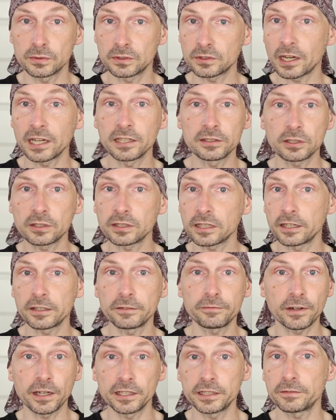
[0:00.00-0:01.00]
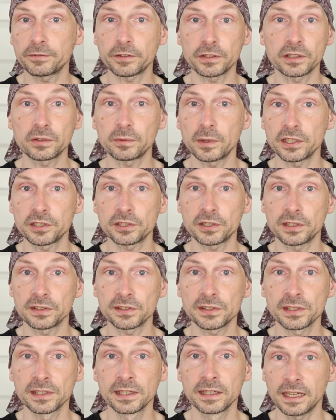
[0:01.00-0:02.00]
trying to clarify different
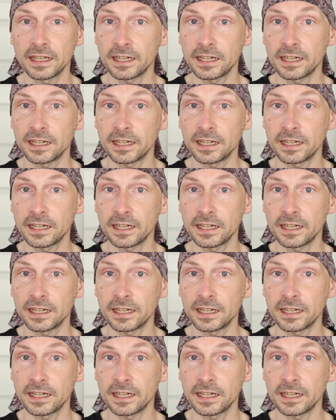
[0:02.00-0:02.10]
questions.